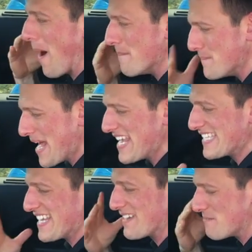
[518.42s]

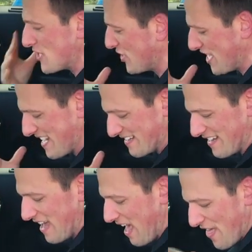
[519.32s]
amazing machine.
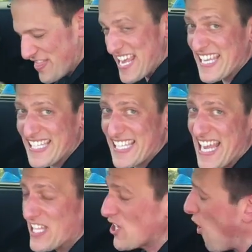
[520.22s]
These
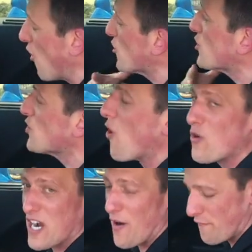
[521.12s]
seats are
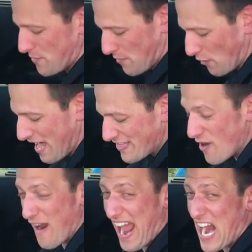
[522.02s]
so comfortable.
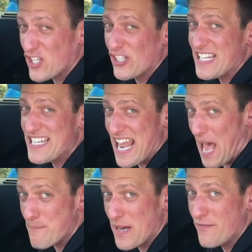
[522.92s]
They're actually
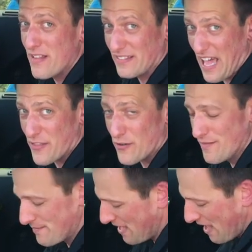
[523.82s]
Nappa leather
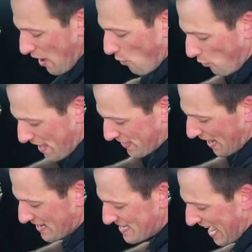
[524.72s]
with
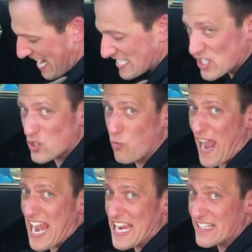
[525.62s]
a nice
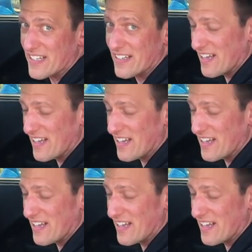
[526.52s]
suede